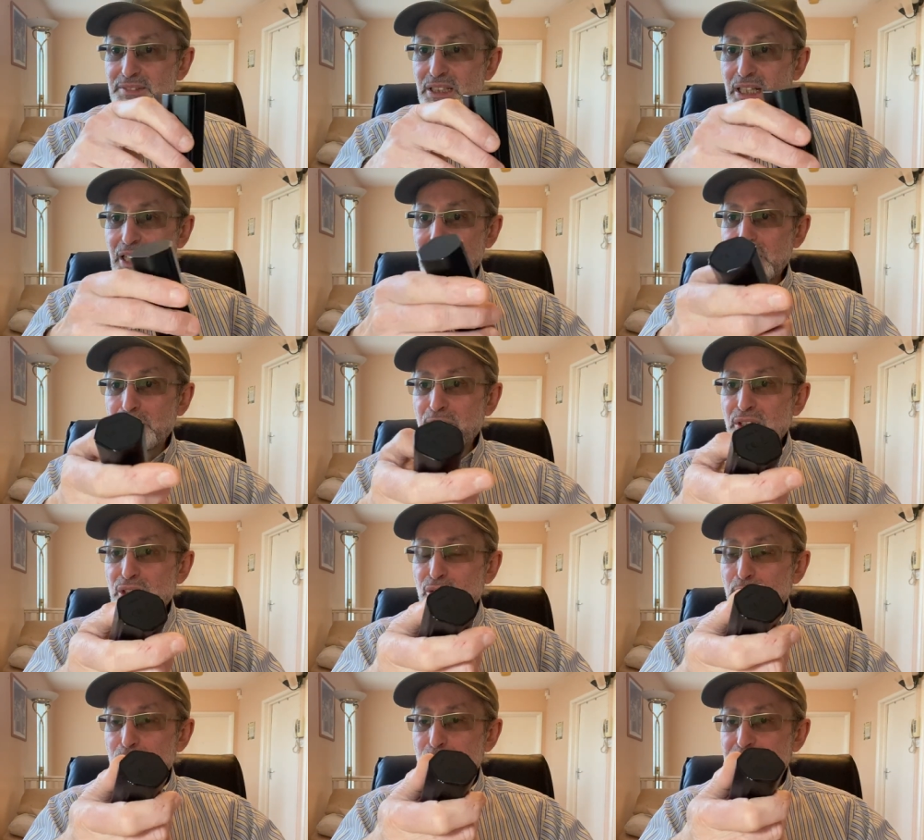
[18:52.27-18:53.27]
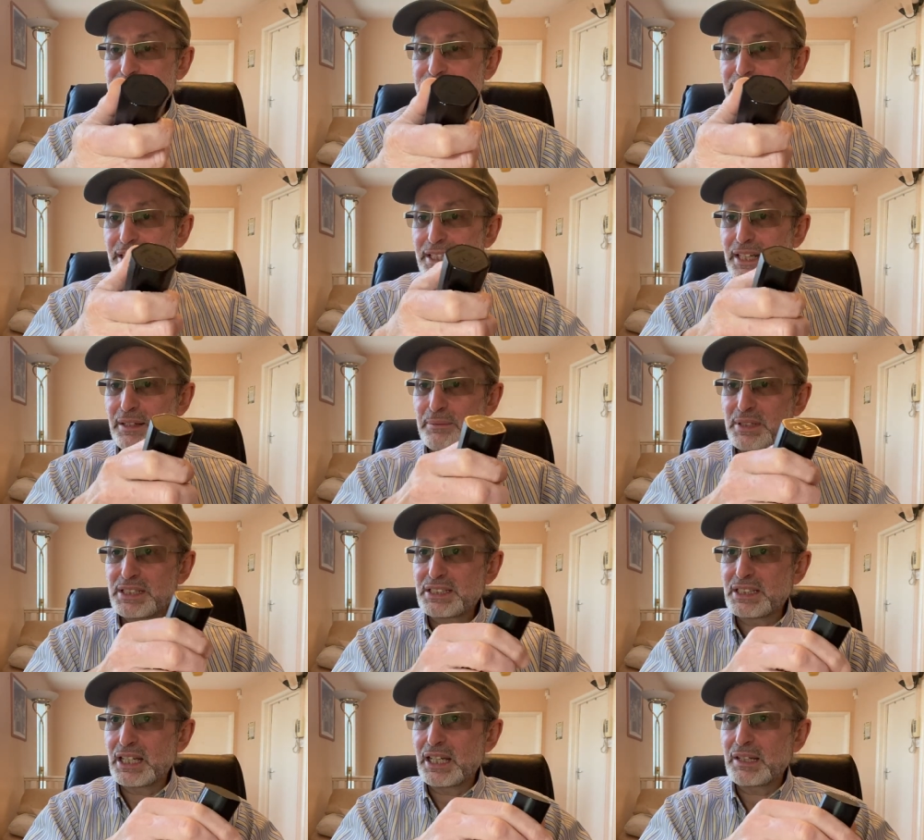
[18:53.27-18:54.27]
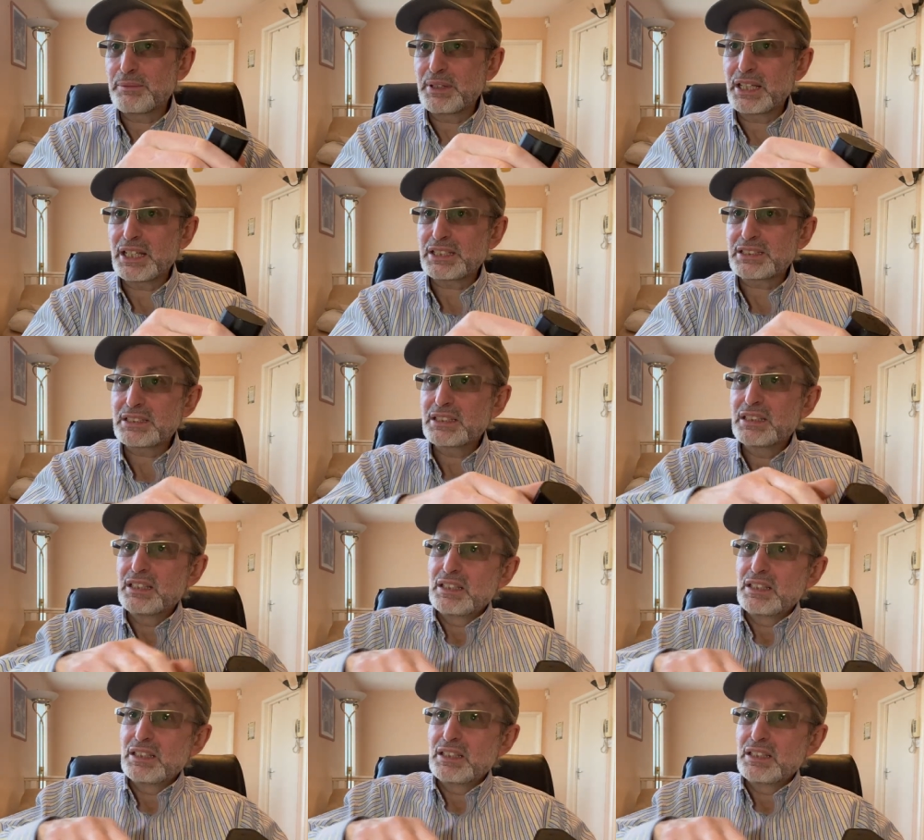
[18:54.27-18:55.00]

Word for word: Aluminium P C and A B S.